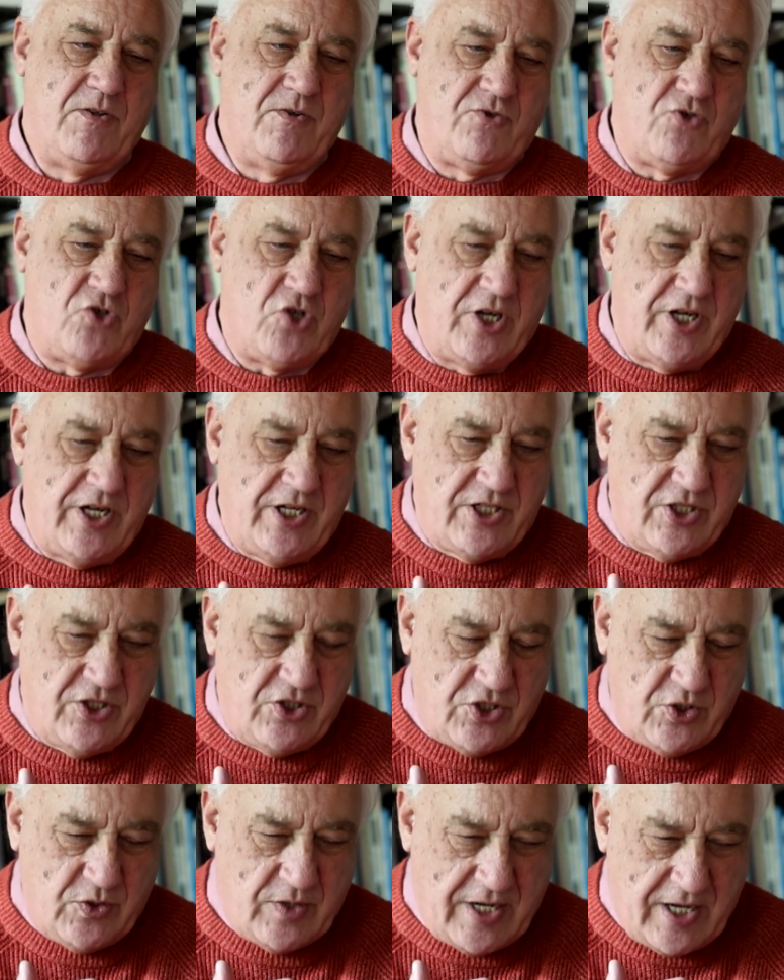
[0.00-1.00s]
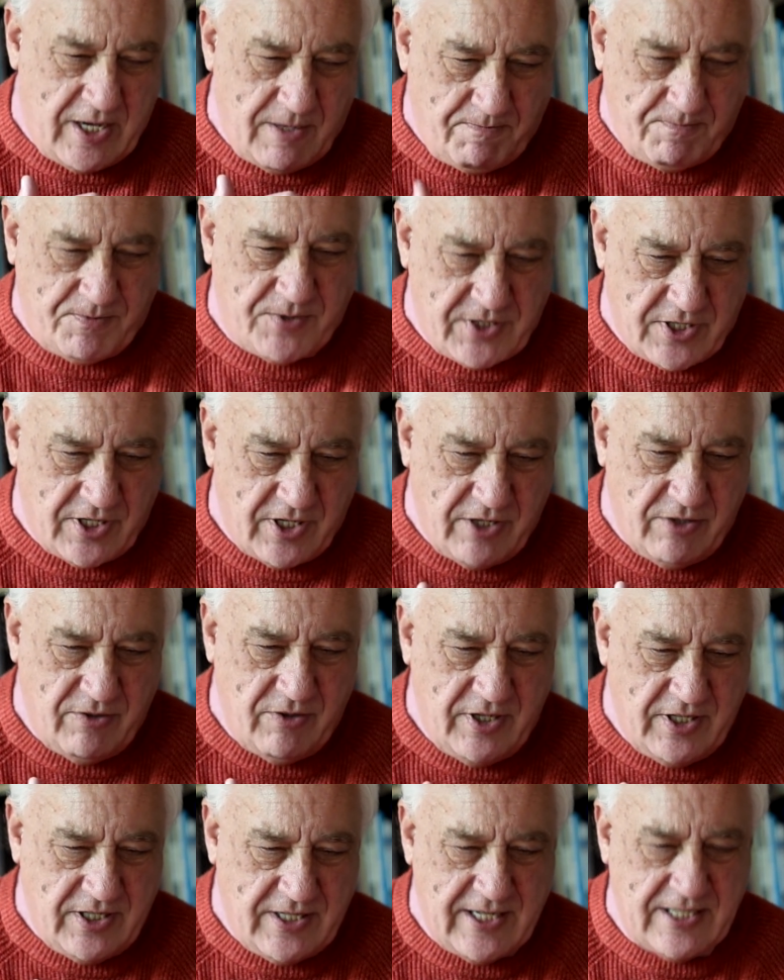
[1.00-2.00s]
trying to
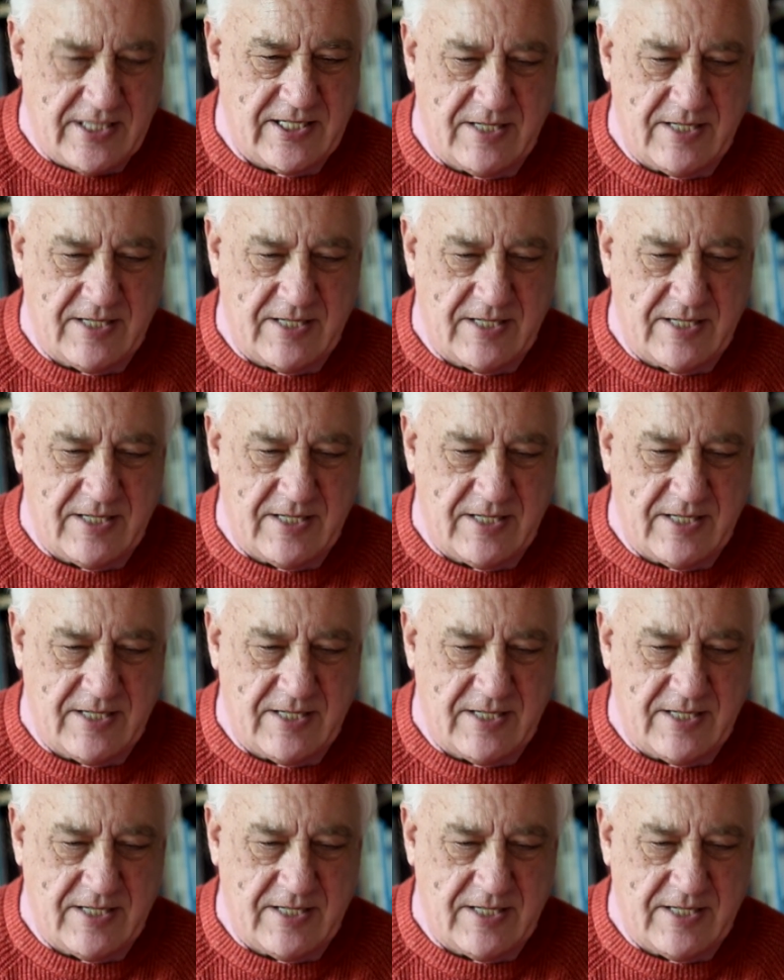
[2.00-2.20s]
get